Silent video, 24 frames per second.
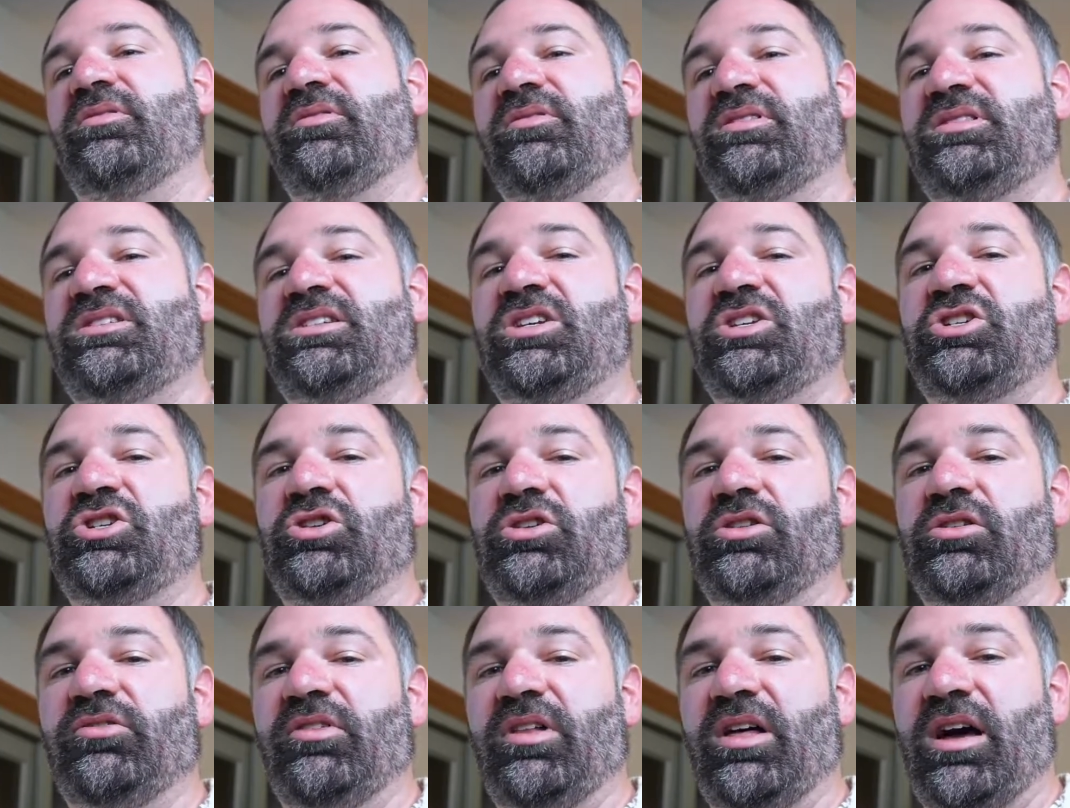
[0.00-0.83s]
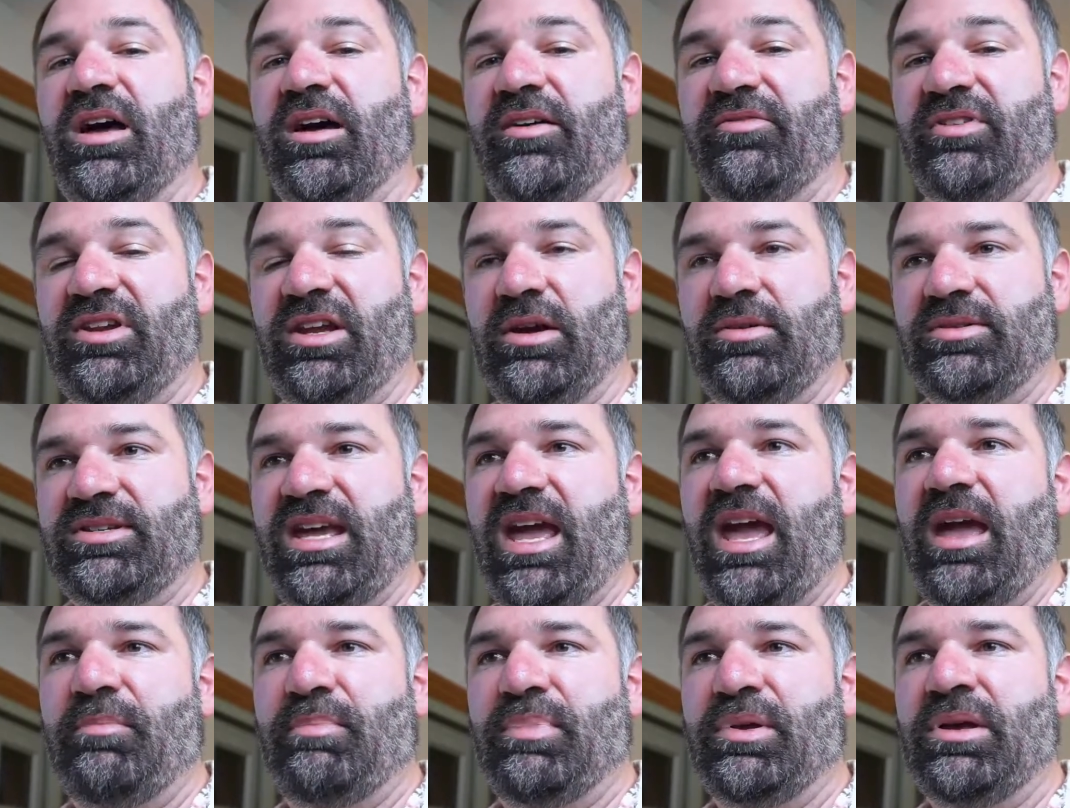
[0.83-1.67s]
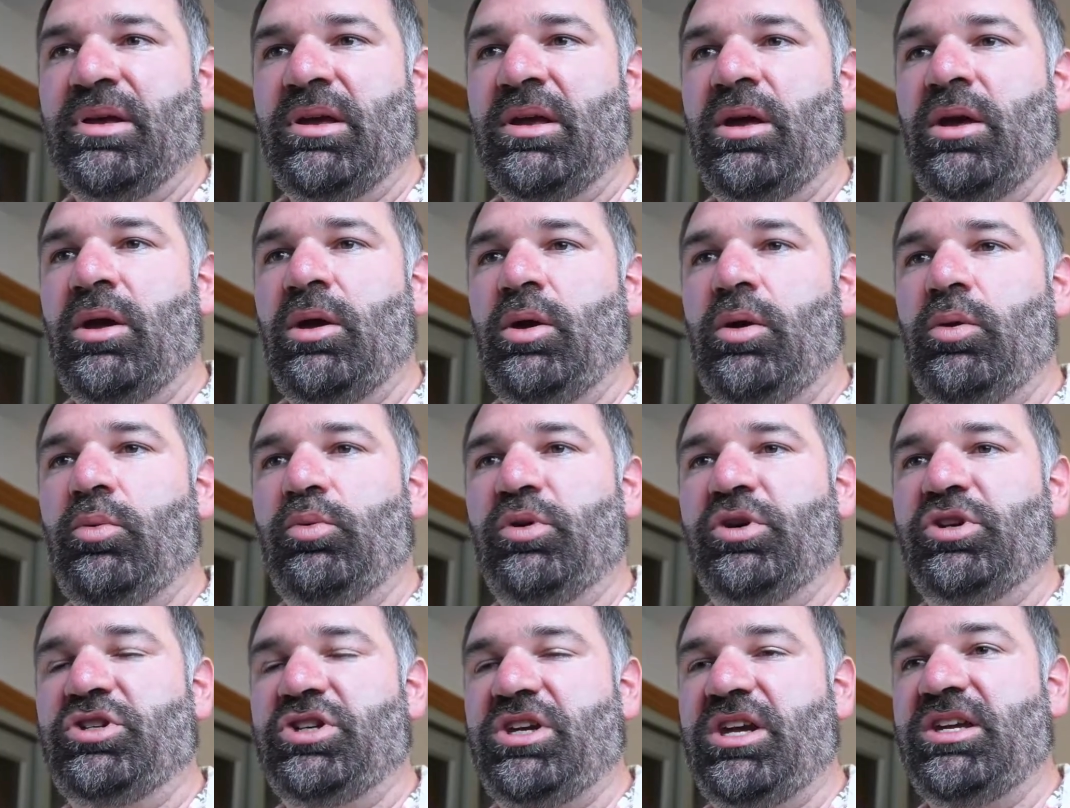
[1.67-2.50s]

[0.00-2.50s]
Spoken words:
digital videotape, which